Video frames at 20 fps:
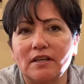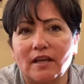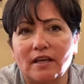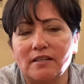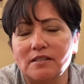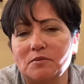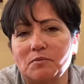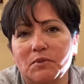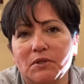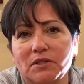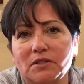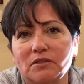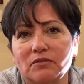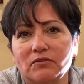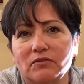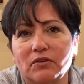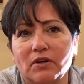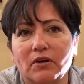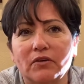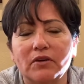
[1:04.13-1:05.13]
has been
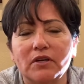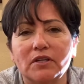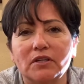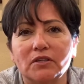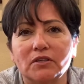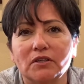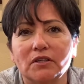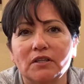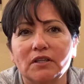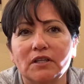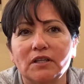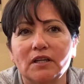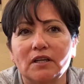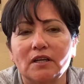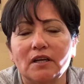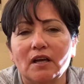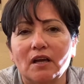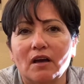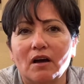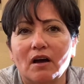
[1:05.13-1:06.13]
very good.
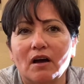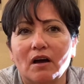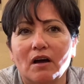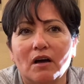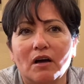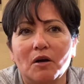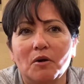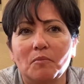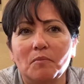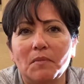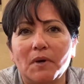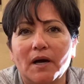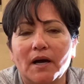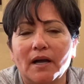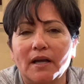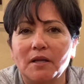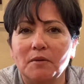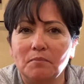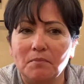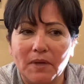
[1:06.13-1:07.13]
I'm
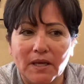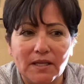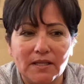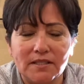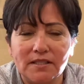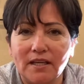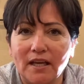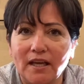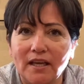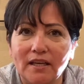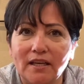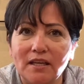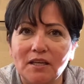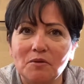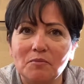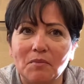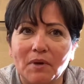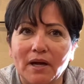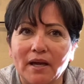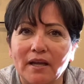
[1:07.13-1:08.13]

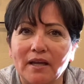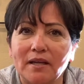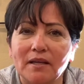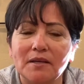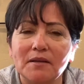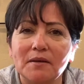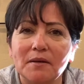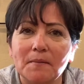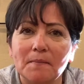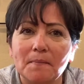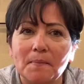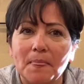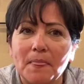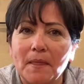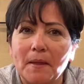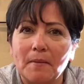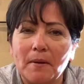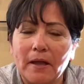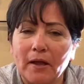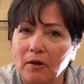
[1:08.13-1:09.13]
maintaining my
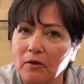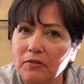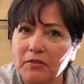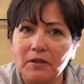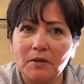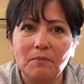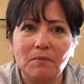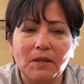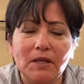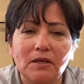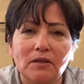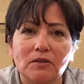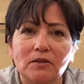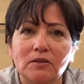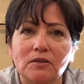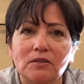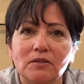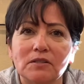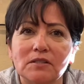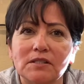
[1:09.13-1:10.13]
healthy
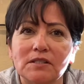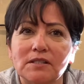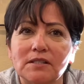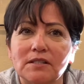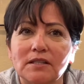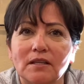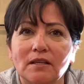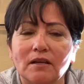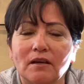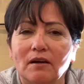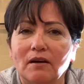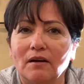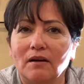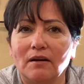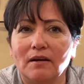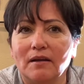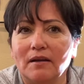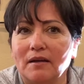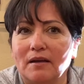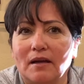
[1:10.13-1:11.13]
meals.
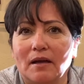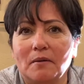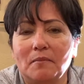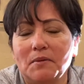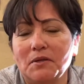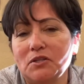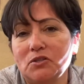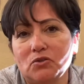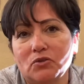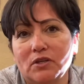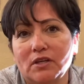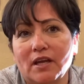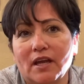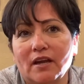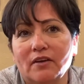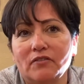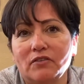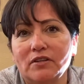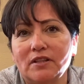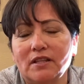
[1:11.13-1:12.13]
I've been doing
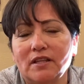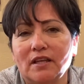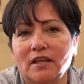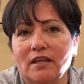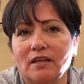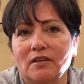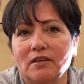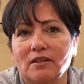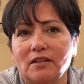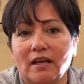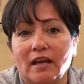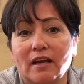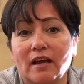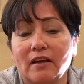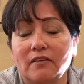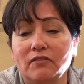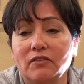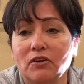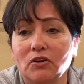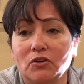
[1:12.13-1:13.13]
everything that
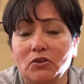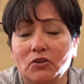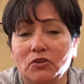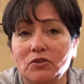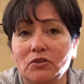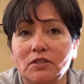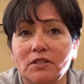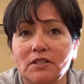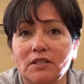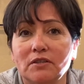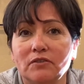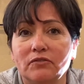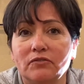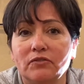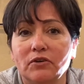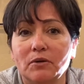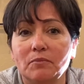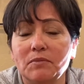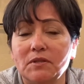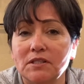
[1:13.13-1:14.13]
I've learned
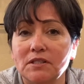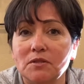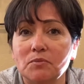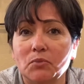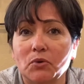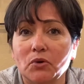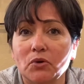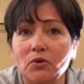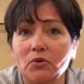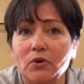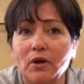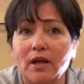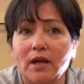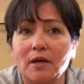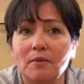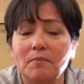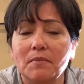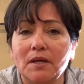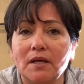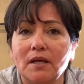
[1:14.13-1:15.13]
from this
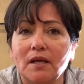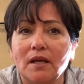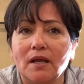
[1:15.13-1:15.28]
program.